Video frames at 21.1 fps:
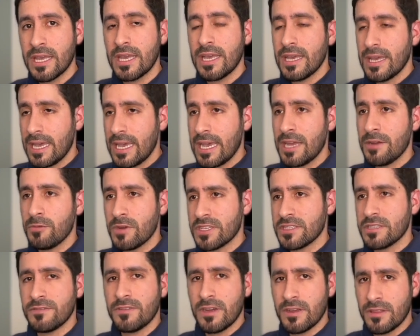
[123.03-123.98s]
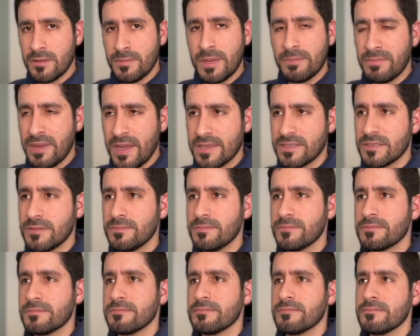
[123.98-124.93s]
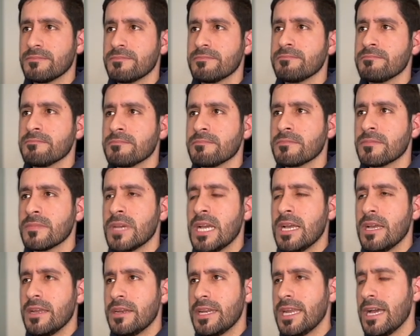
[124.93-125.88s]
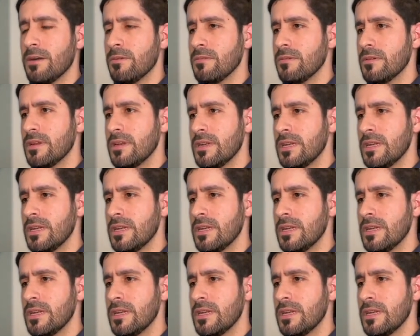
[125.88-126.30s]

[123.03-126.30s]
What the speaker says: and rectify them and patch them. Now,